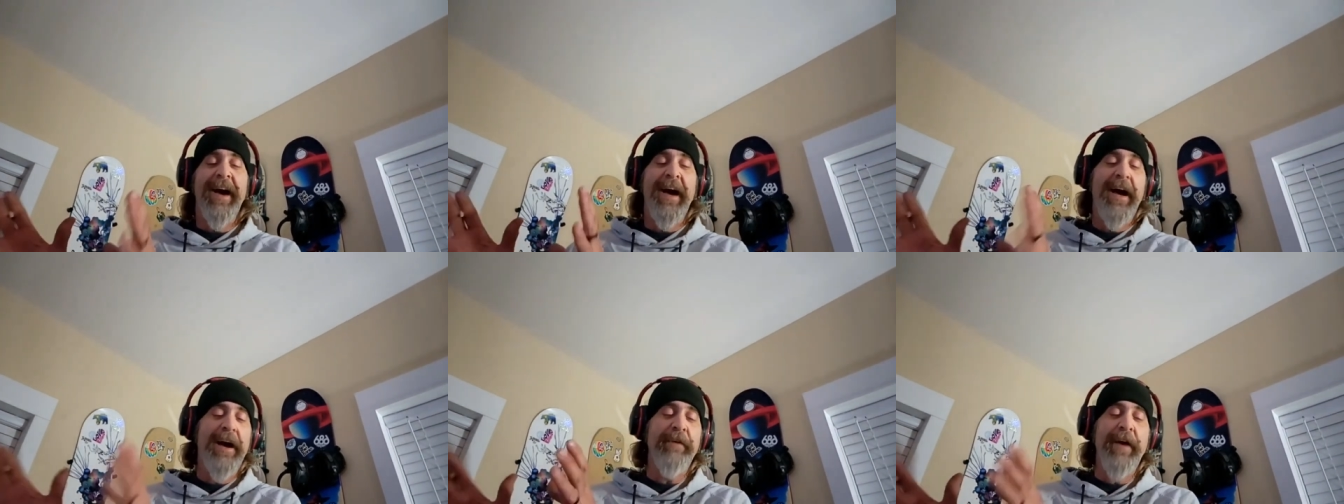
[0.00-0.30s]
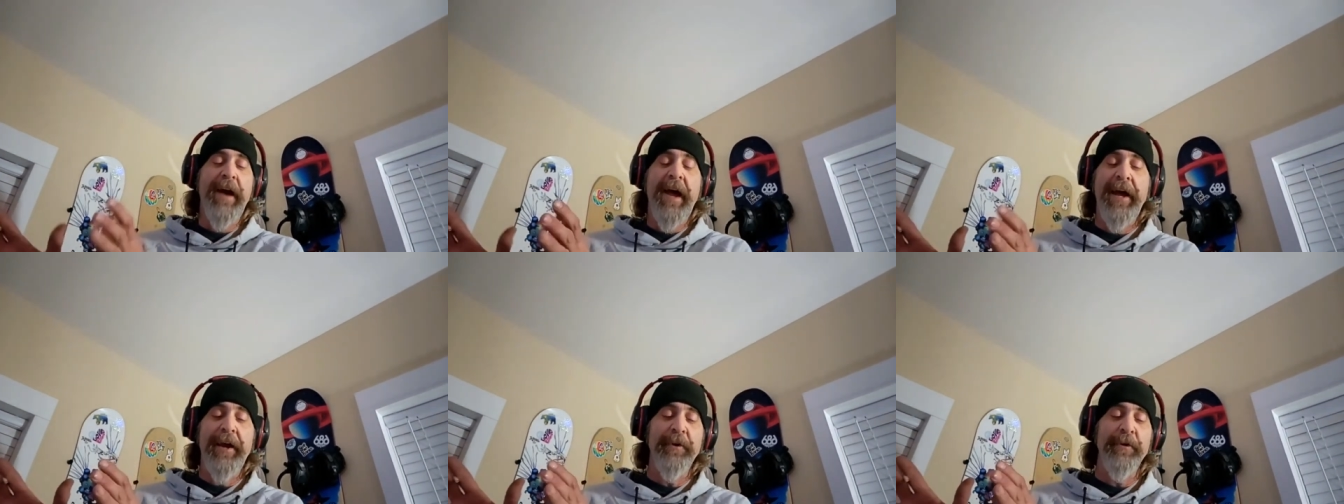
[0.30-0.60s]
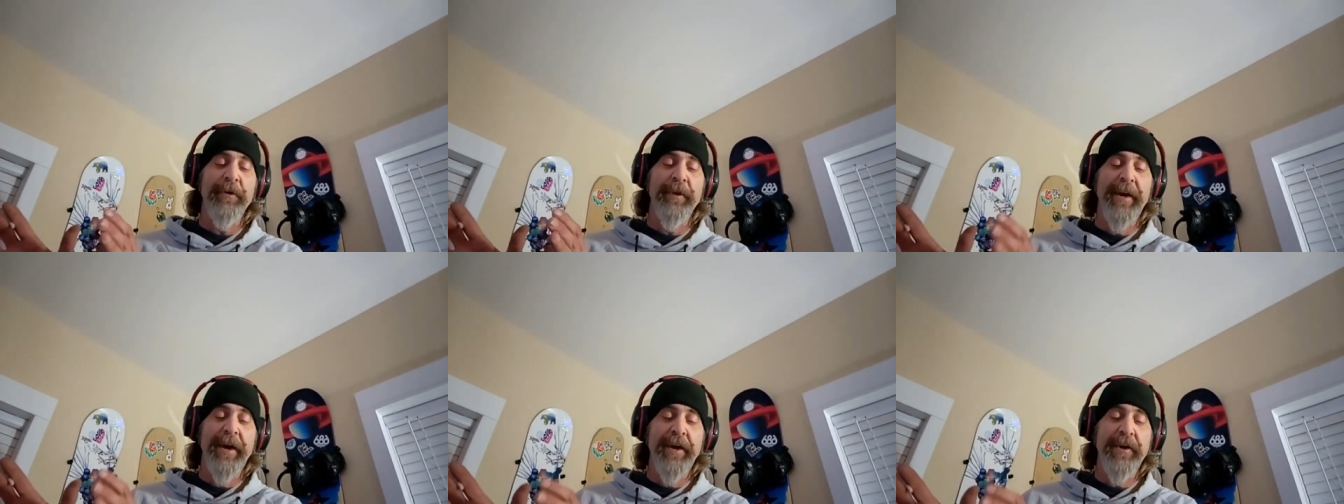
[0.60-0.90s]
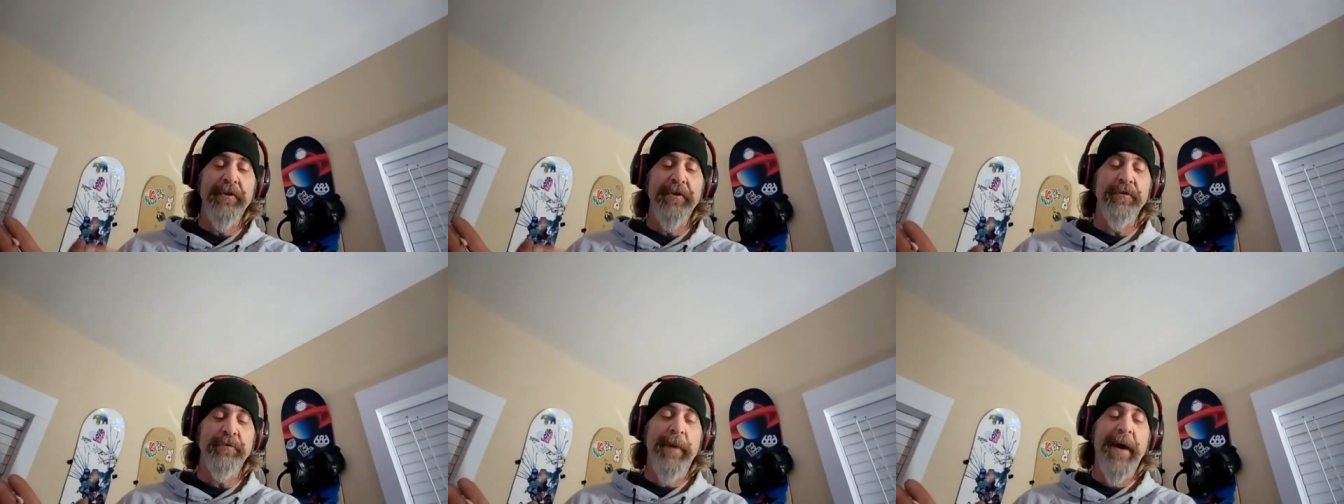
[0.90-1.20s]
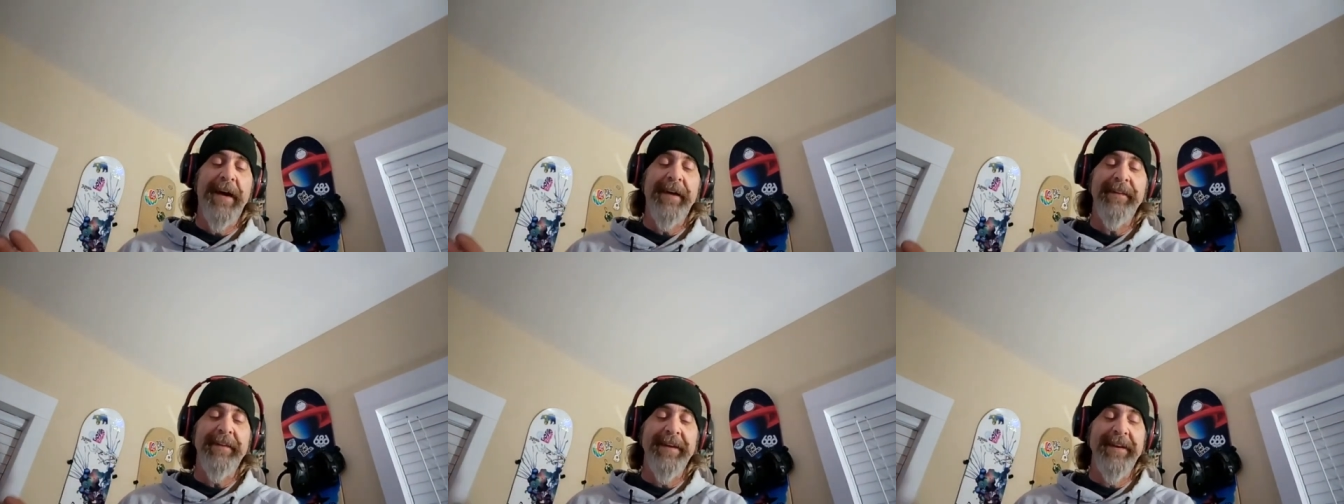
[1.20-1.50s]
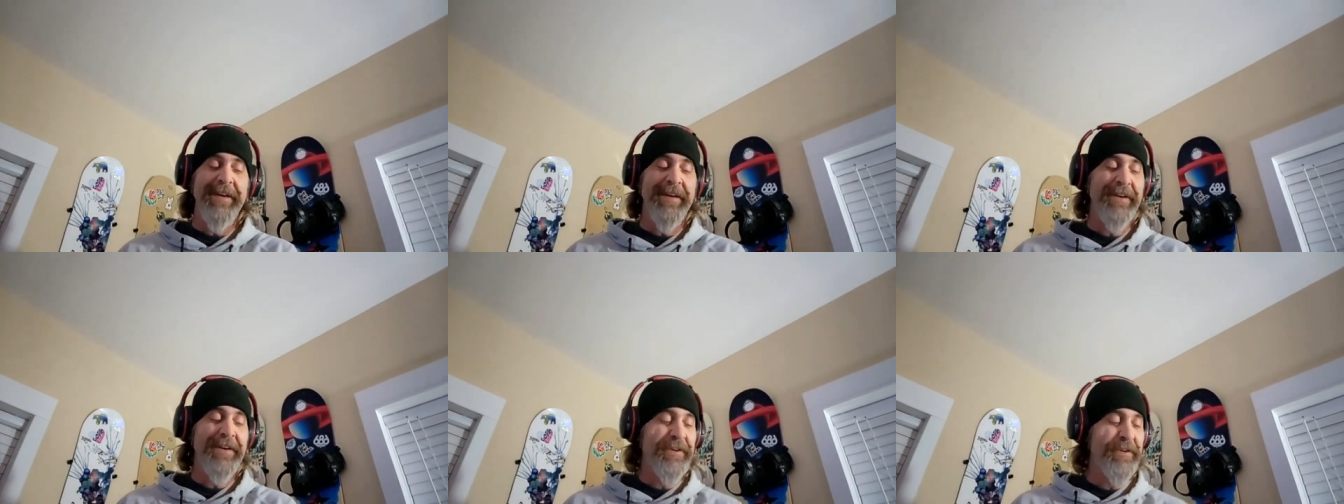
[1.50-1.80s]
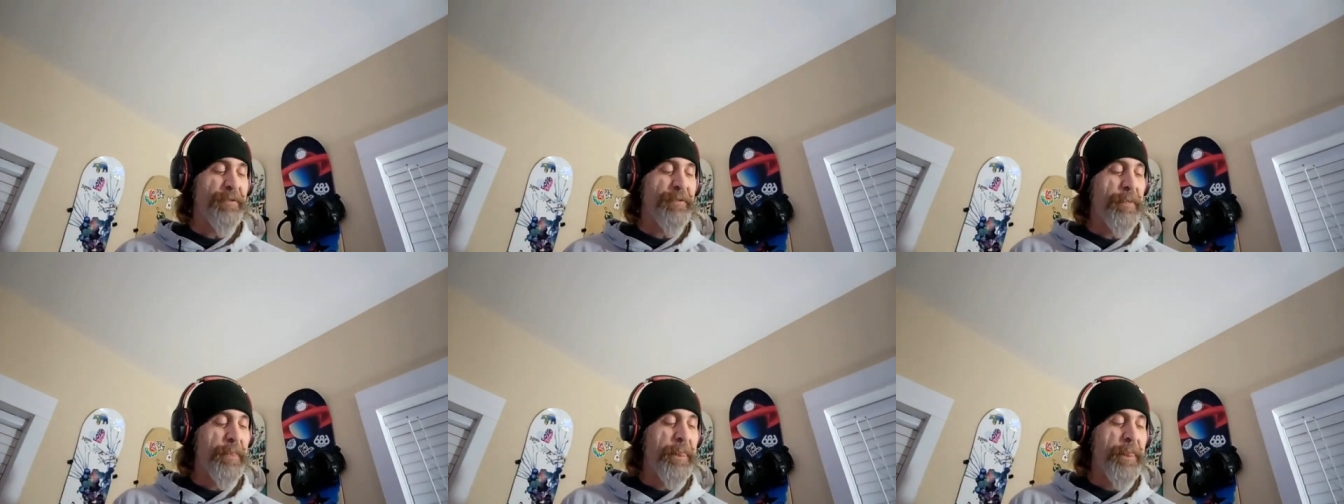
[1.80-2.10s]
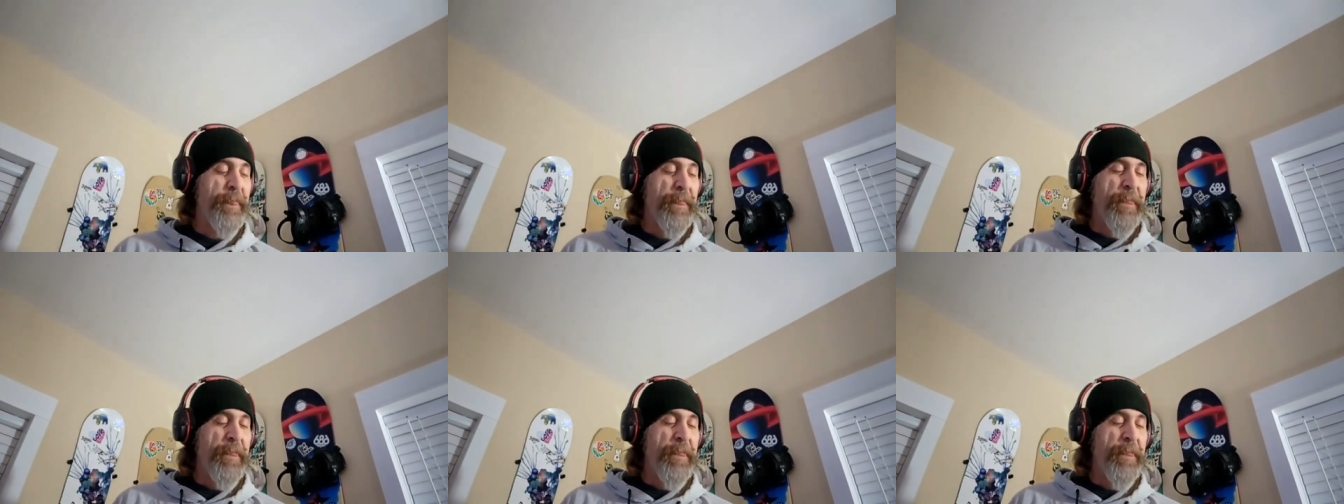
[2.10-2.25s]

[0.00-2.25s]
I have a handle that I used back then,